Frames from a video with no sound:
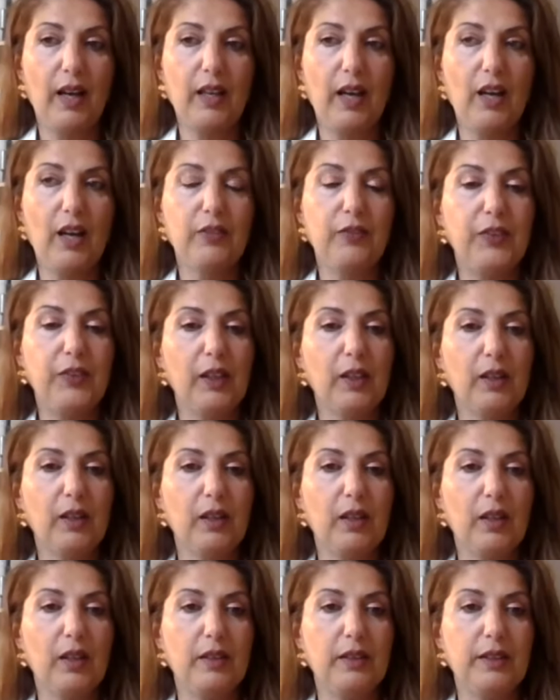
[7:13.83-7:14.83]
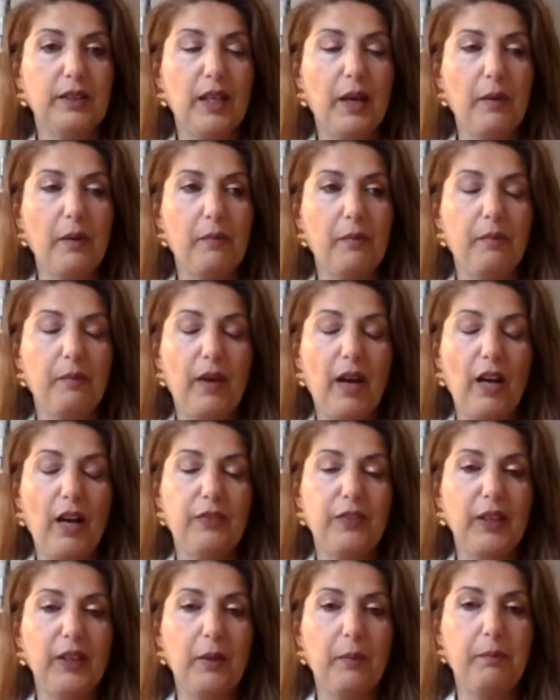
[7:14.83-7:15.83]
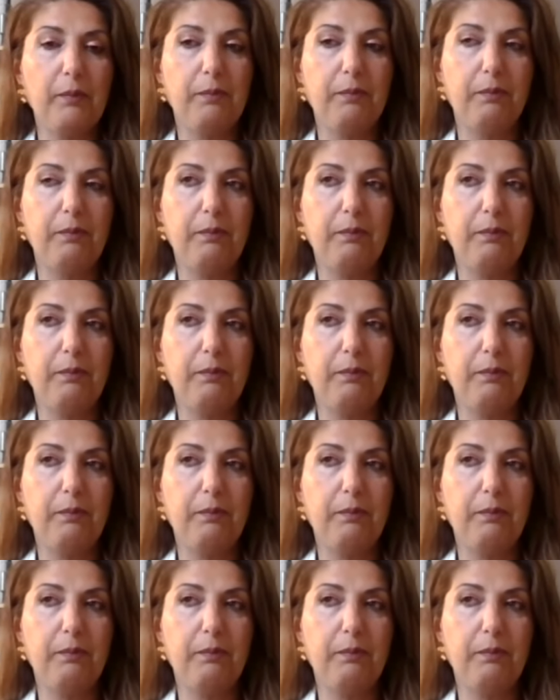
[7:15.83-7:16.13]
feel a